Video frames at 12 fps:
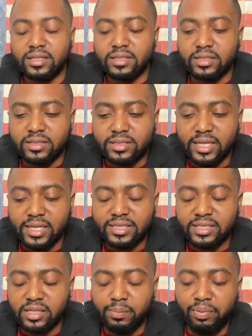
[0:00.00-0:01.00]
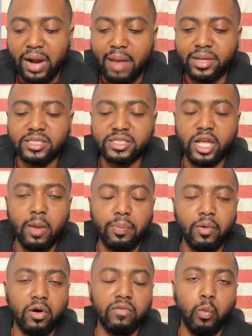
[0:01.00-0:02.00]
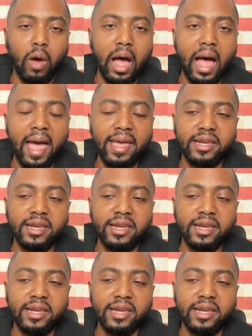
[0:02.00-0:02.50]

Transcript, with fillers: this is a prime example of why